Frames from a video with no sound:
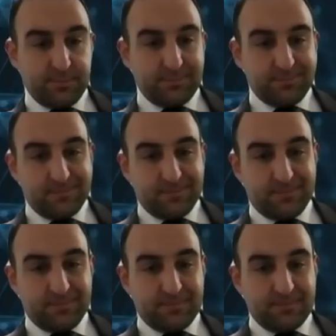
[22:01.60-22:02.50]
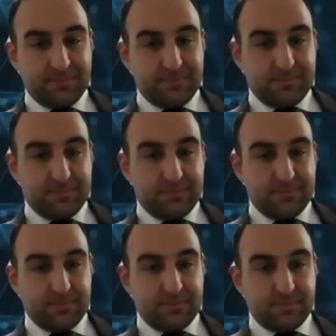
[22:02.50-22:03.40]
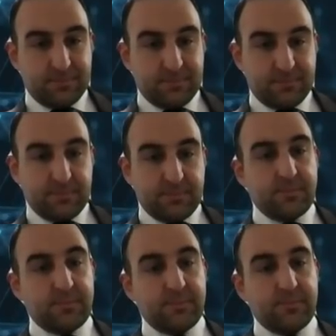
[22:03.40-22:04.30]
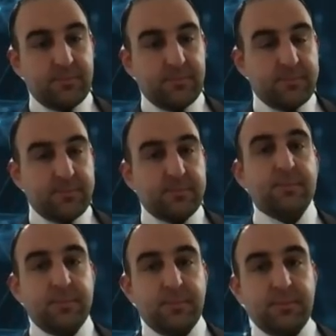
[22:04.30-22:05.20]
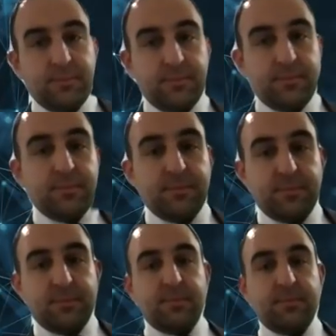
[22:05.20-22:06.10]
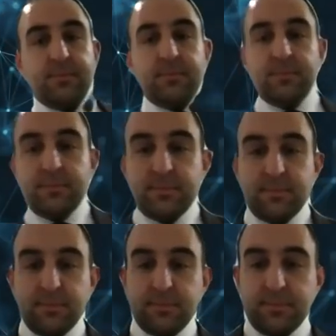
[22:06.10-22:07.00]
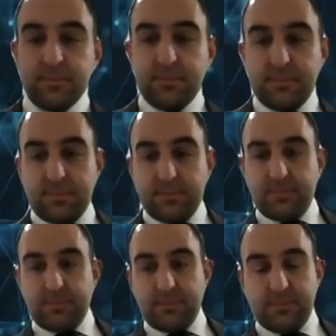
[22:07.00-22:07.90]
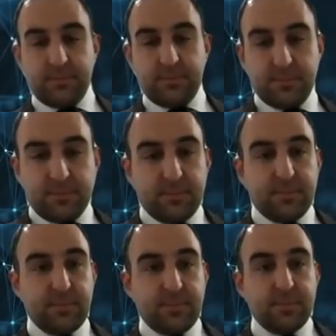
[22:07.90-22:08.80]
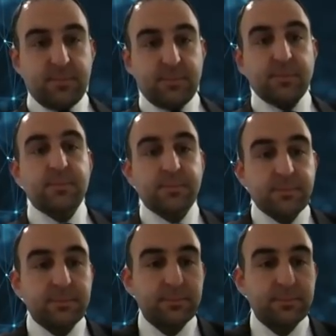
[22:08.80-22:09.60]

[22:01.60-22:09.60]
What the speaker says: (not speaking)